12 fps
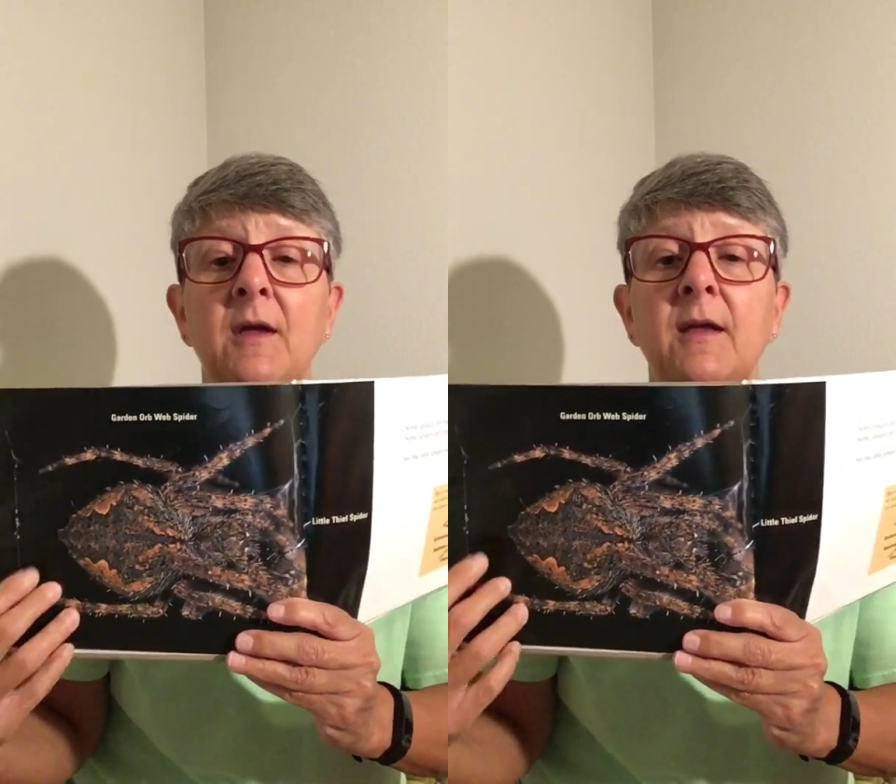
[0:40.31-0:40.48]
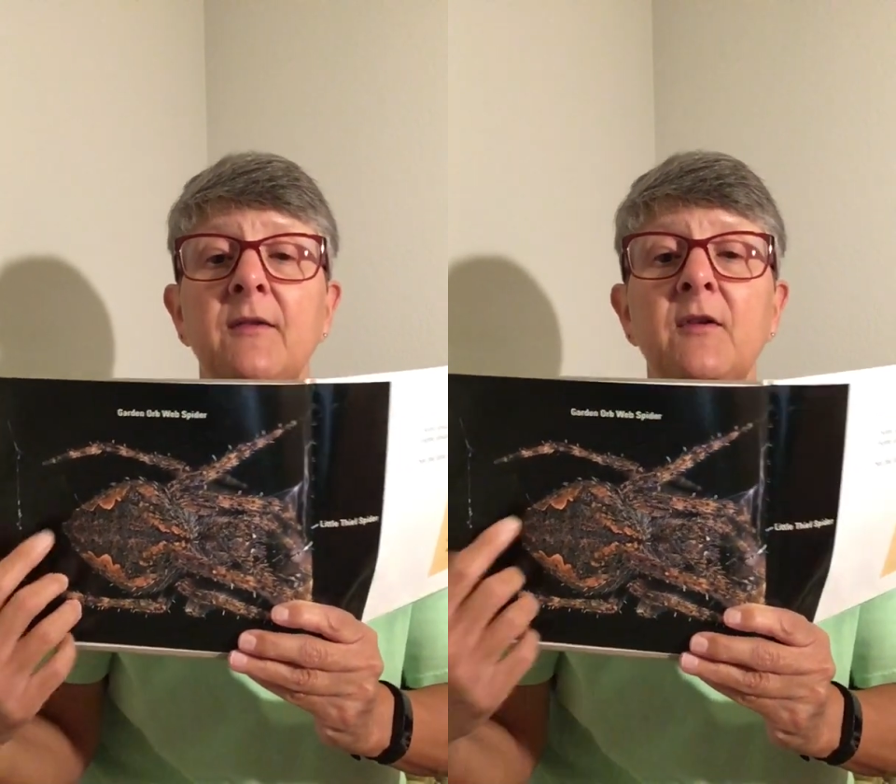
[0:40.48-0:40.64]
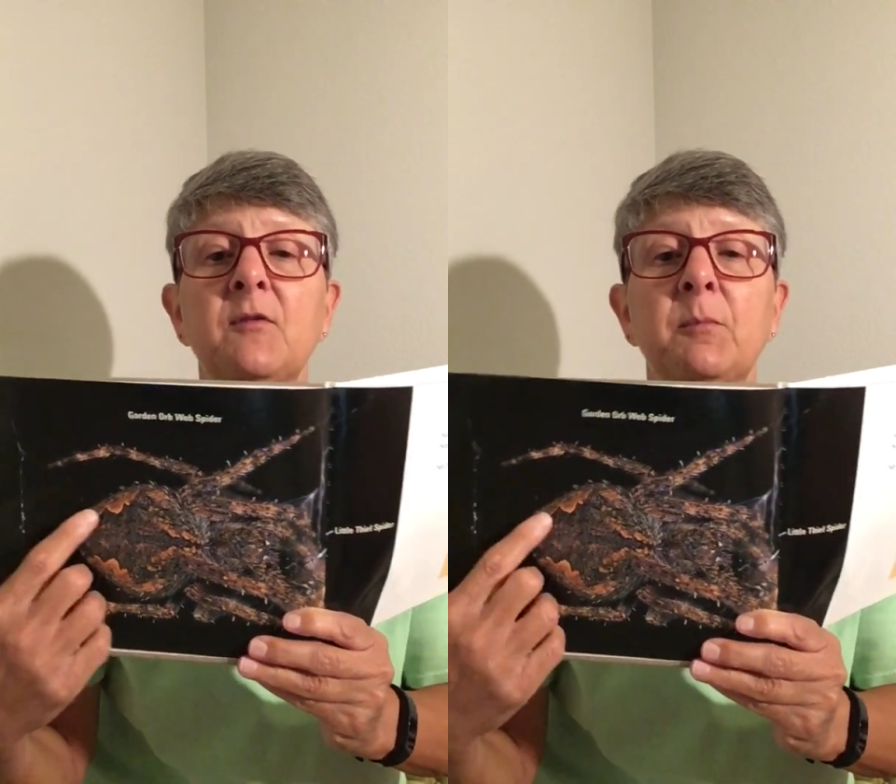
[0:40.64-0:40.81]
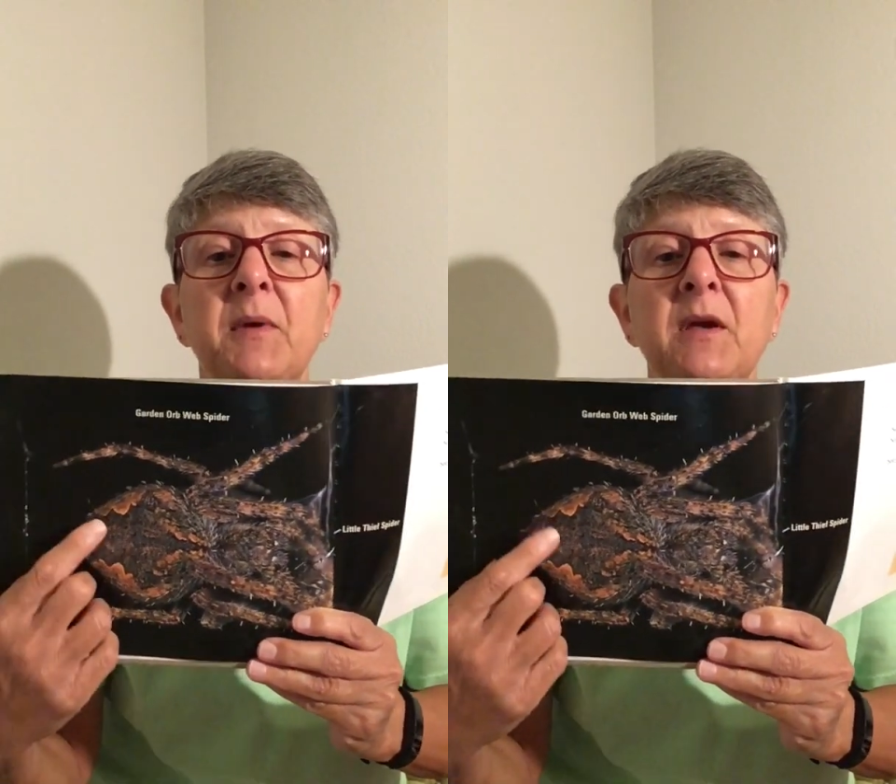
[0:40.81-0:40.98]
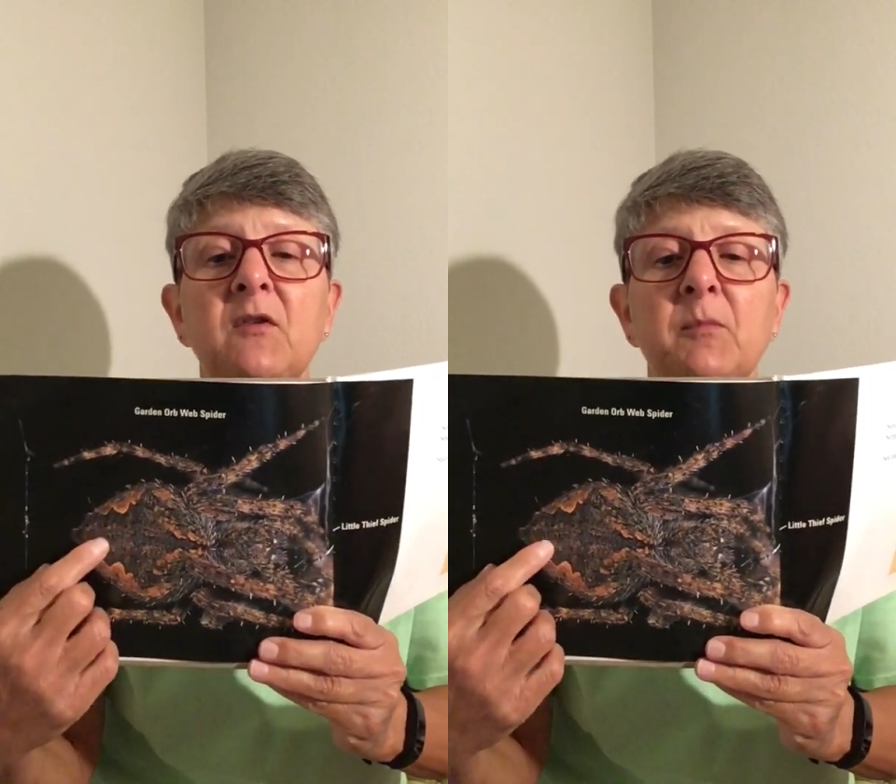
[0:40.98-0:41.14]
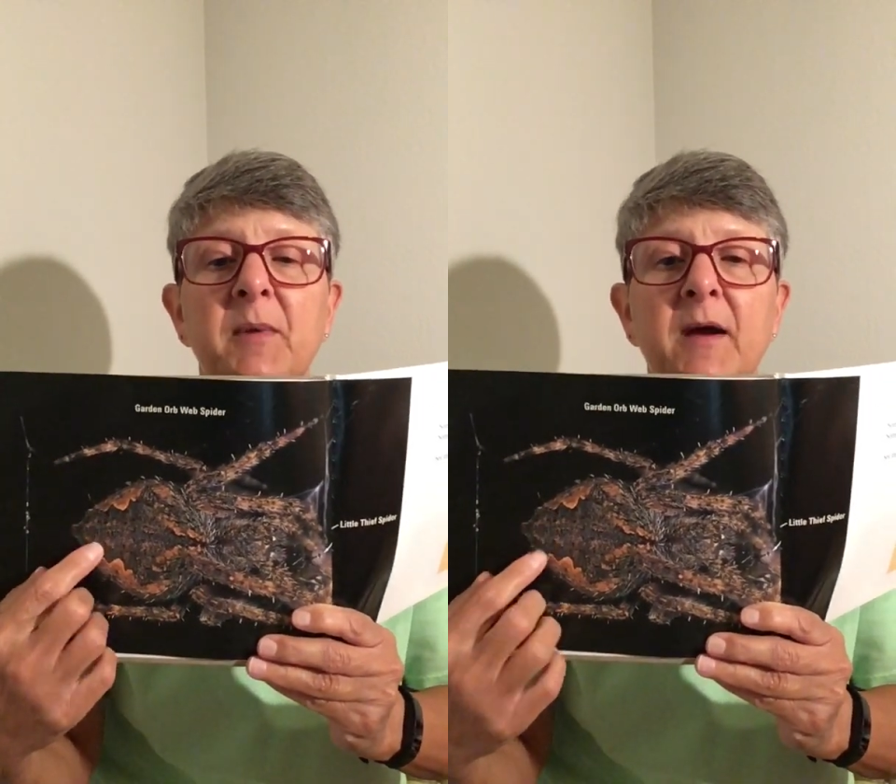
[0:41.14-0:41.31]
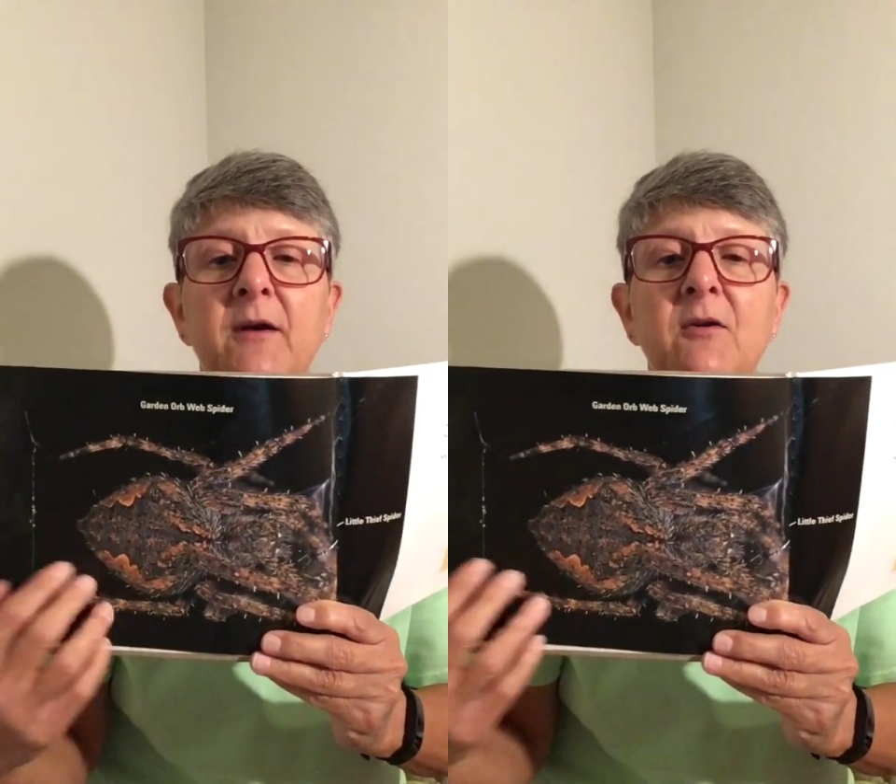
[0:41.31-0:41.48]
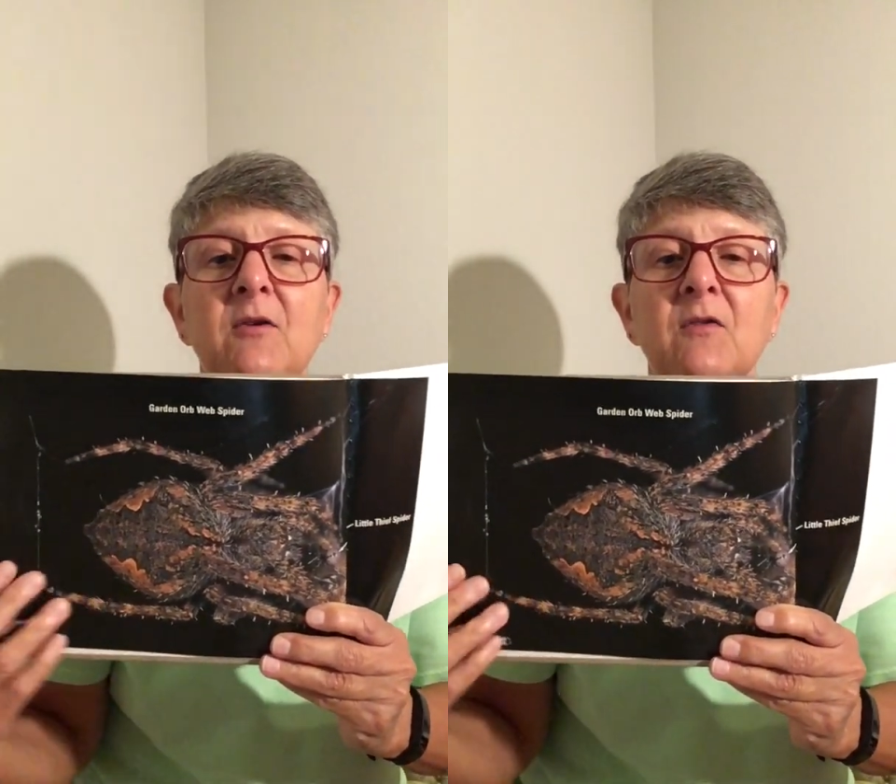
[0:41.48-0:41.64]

This big spider is